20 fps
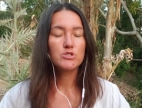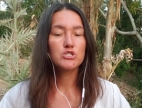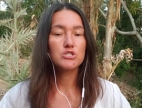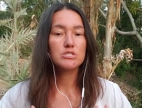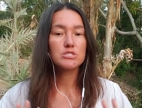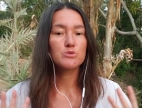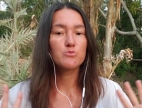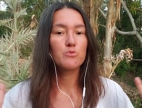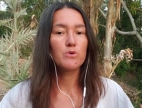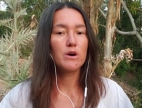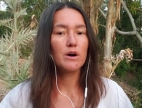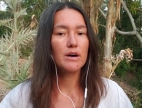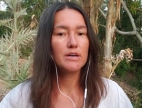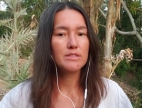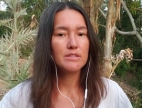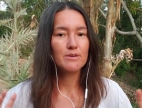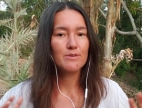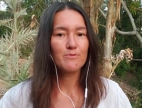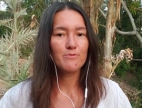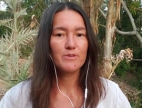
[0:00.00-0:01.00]
is
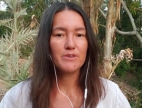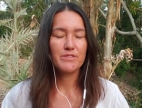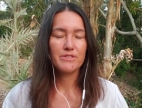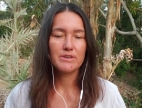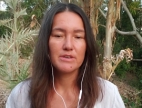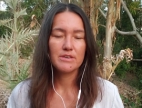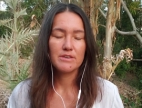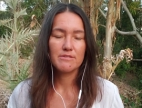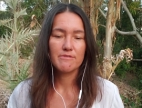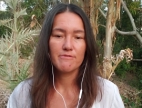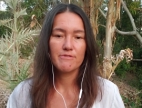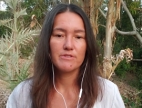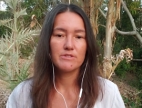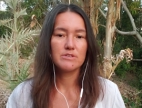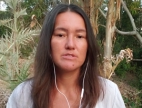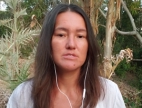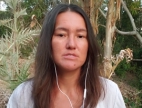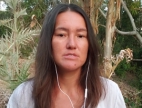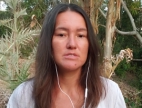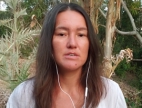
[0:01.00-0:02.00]
one with the
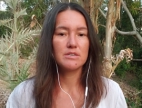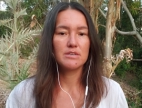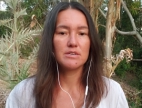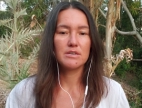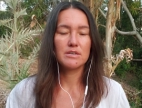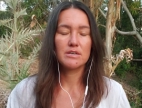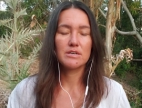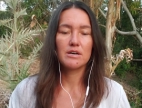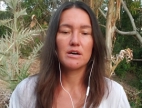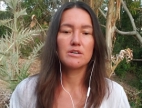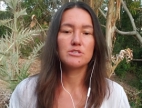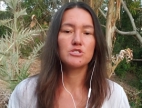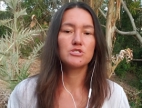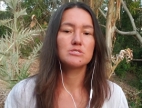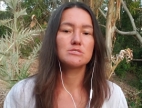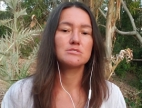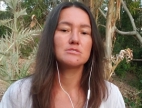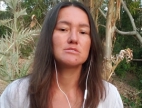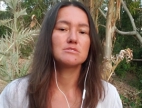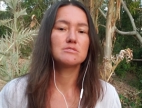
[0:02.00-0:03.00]
infinite
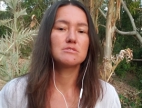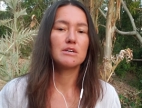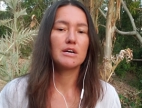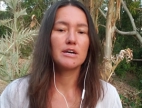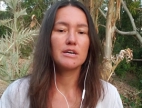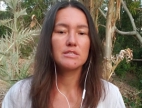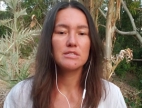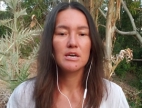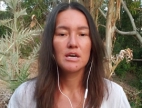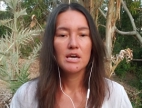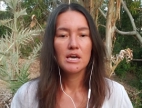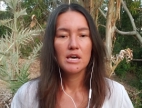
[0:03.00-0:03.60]
consciousness, right?